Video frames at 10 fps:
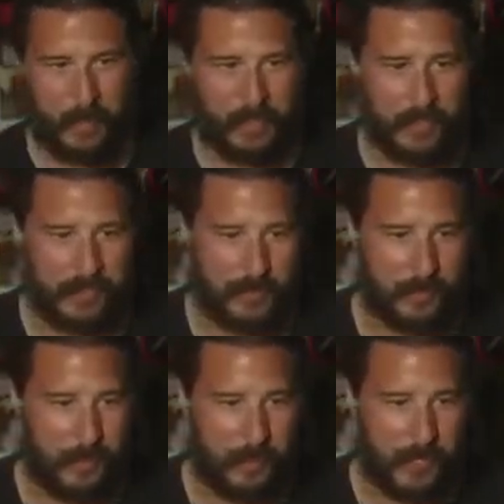could just
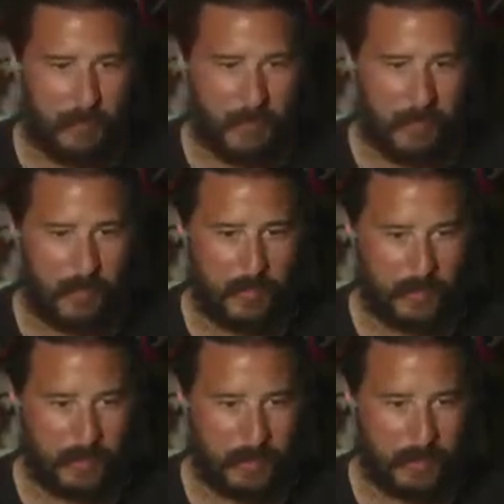throw my way the whole
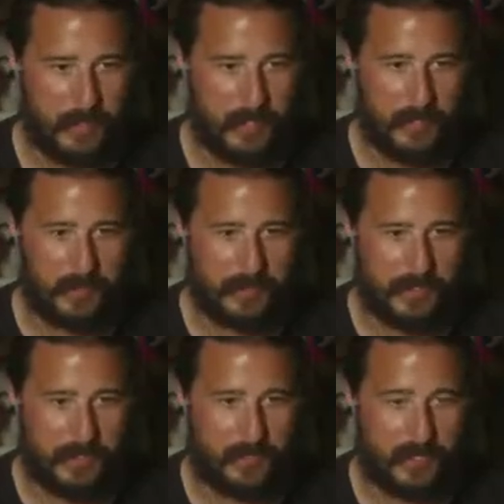fucking way.
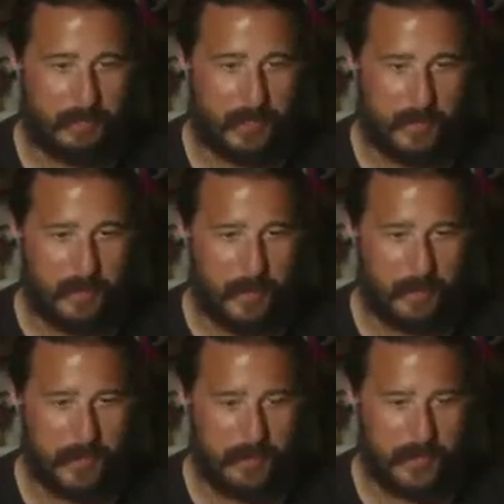I tried to play bump
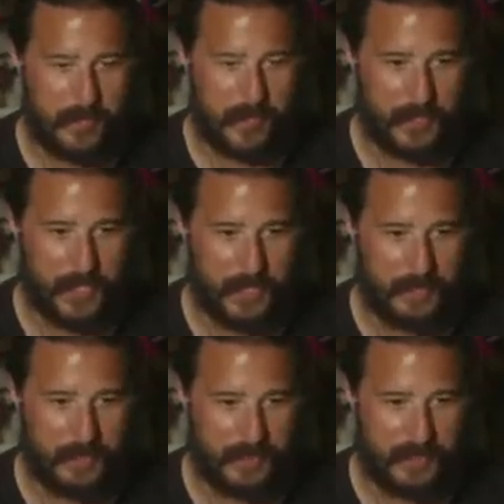coverage on that,
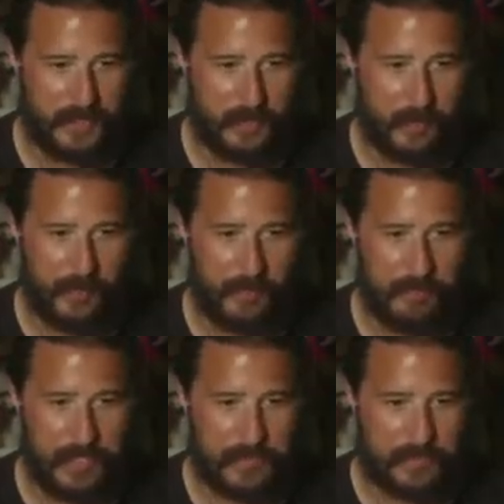and he totally
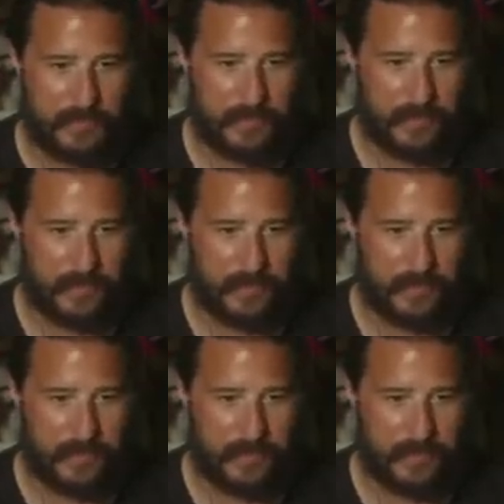missed.